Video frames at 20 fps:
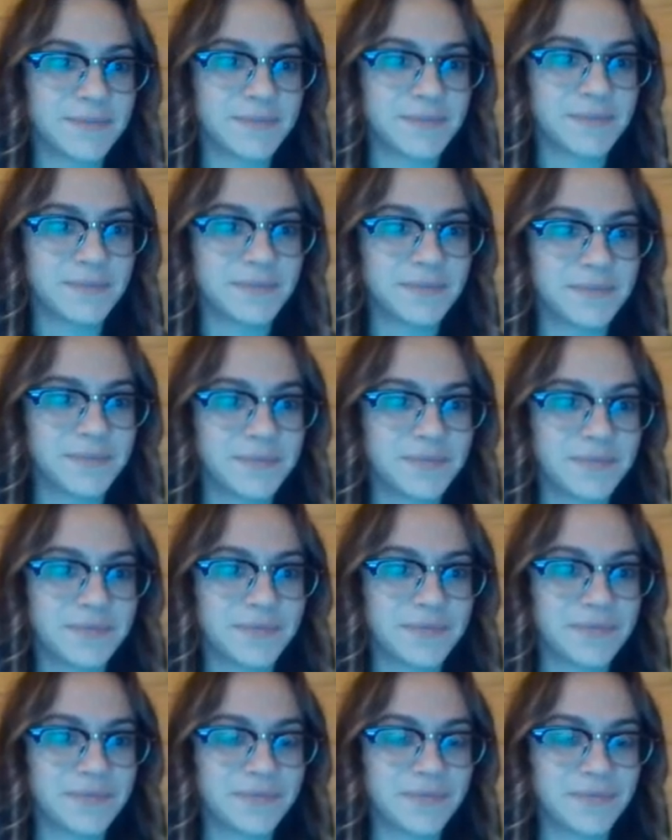
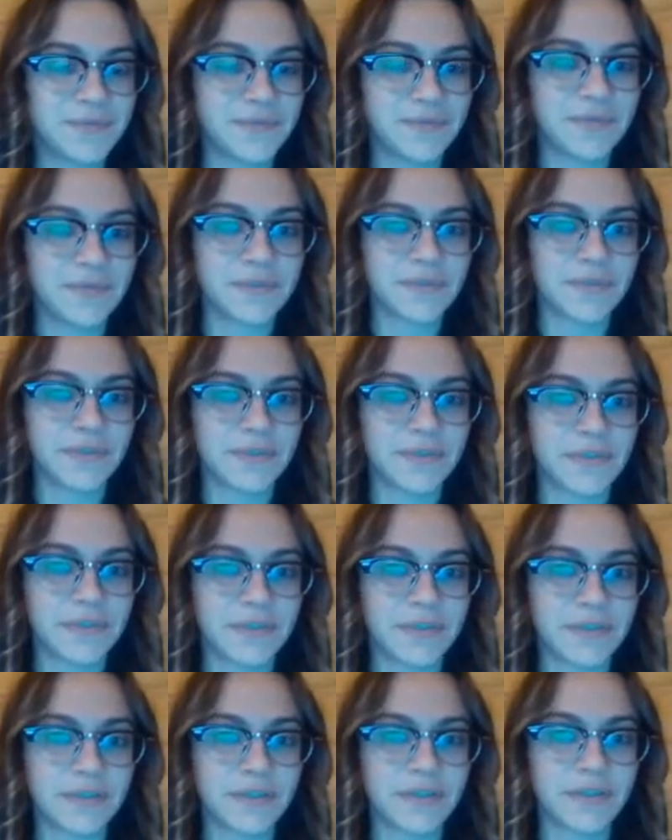
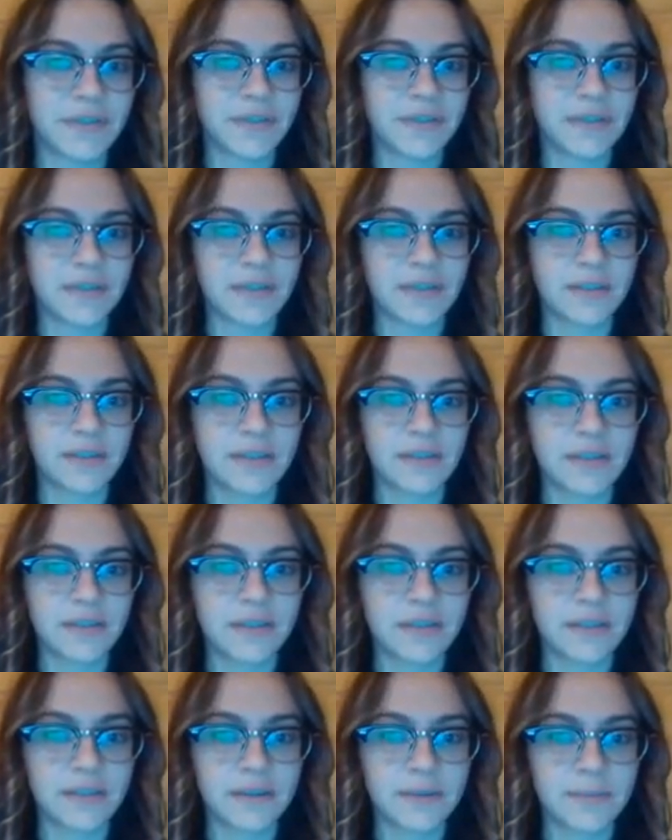
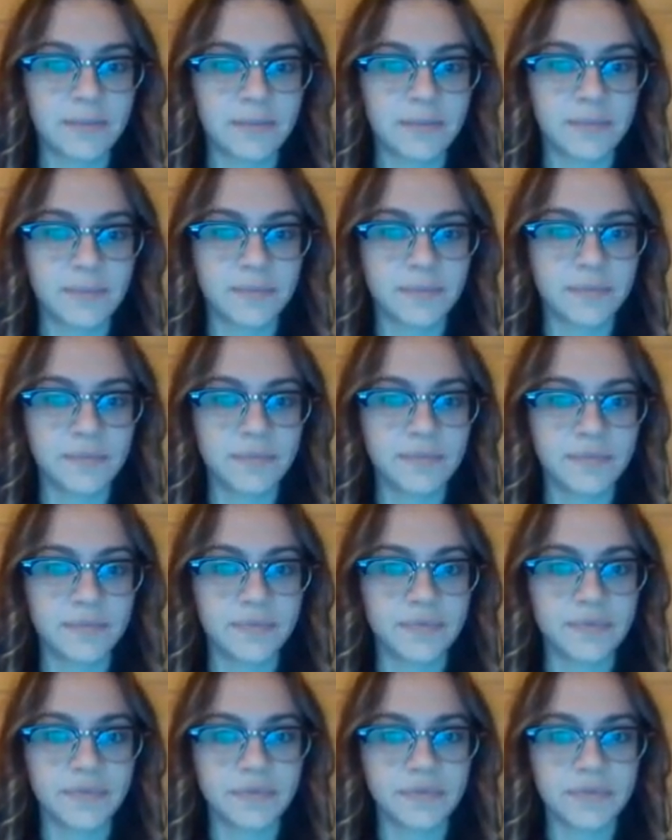
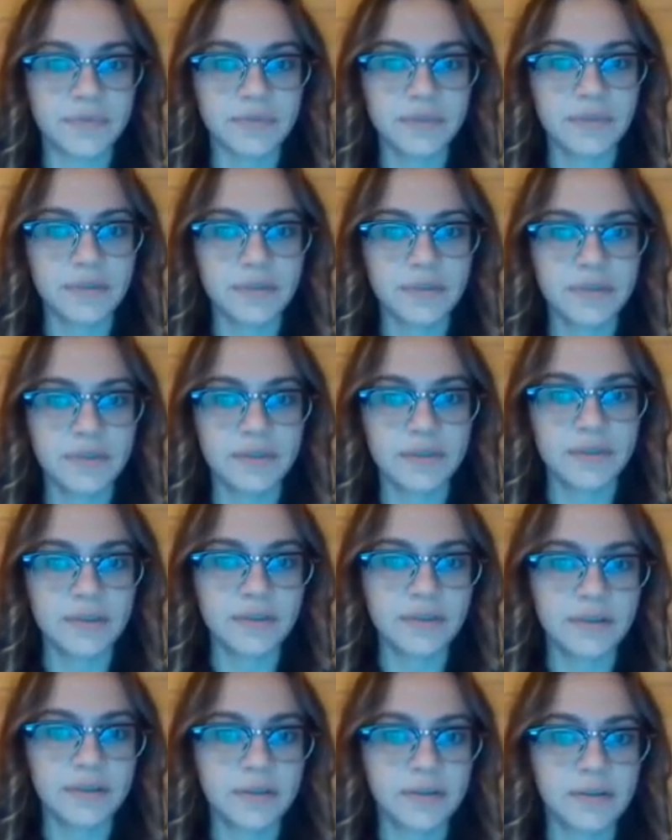
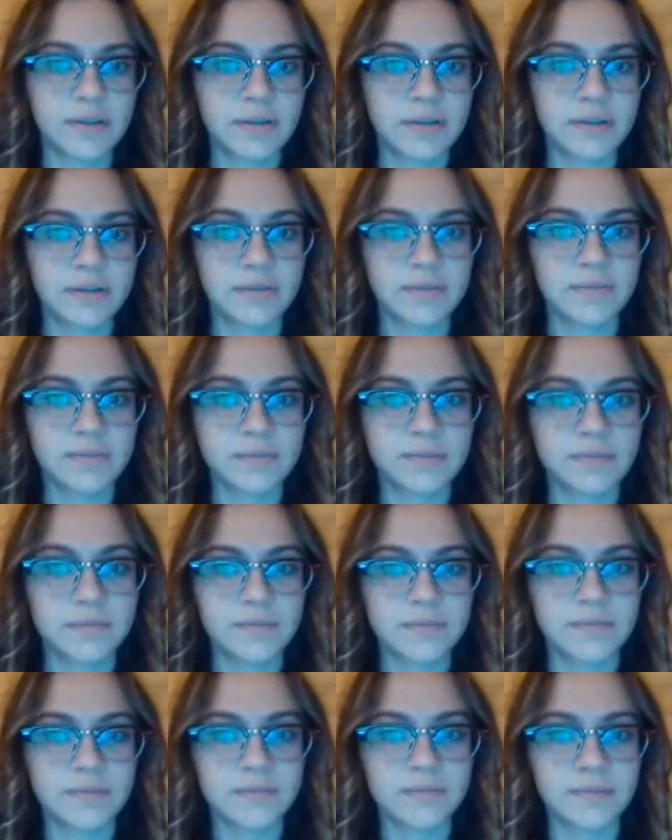
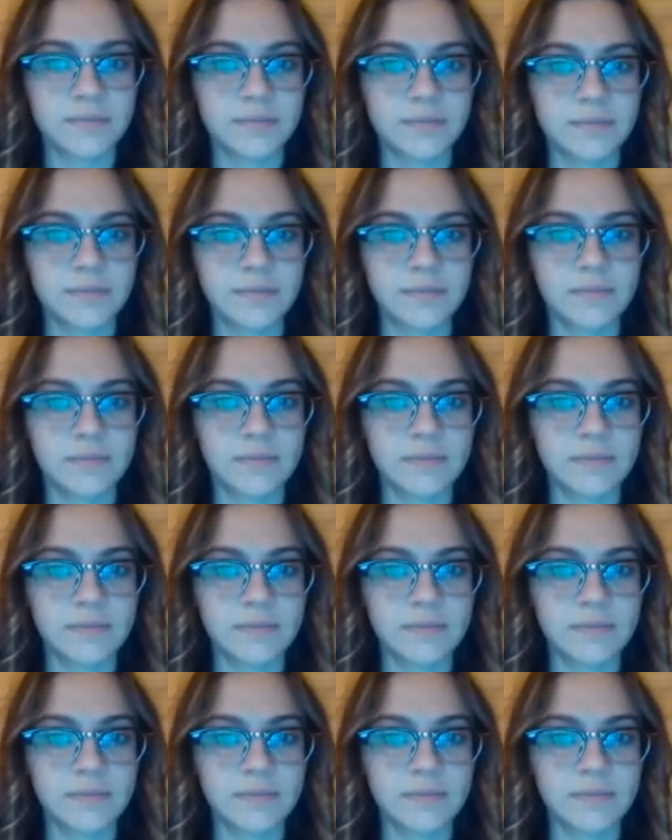[no speech]